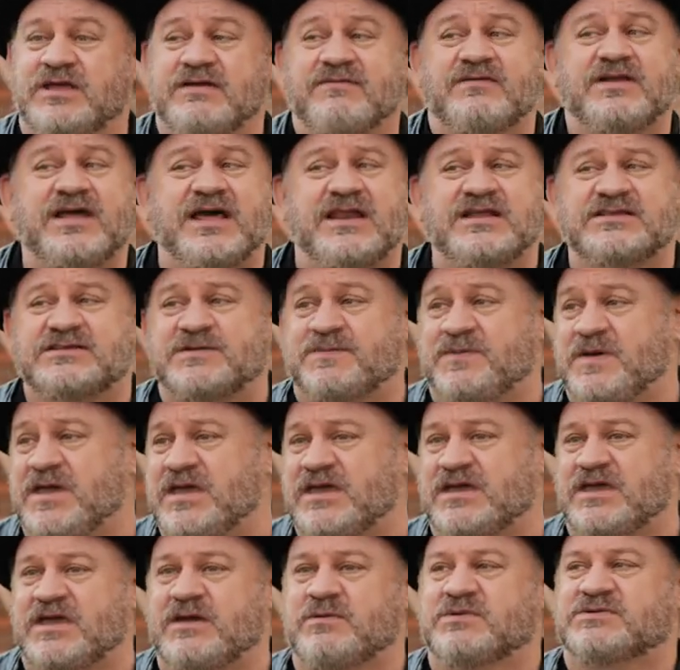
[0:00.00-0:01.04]
Even at its
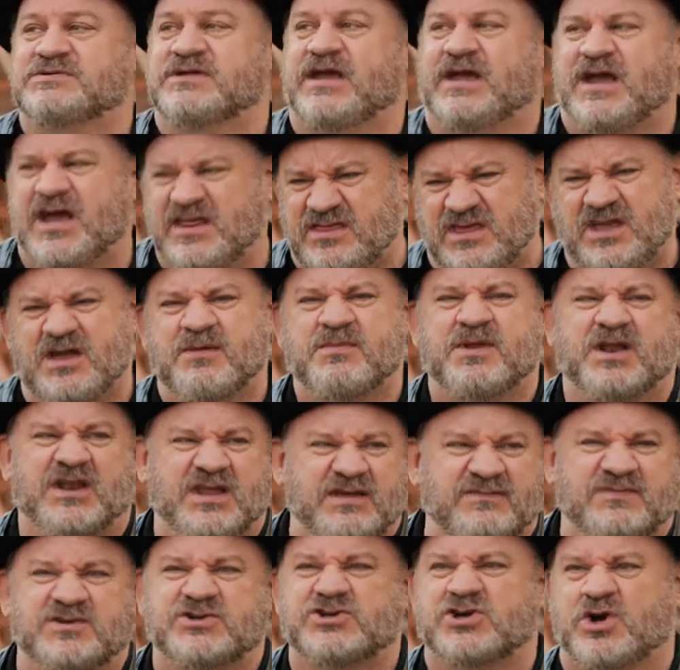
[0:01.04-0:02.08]
peak, he was like, I think I'm going to
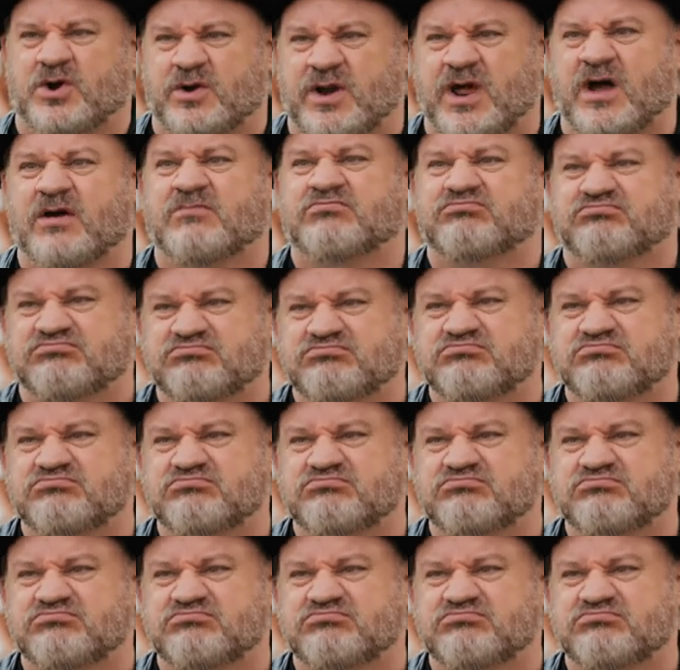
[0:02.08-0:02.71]
leave the show now.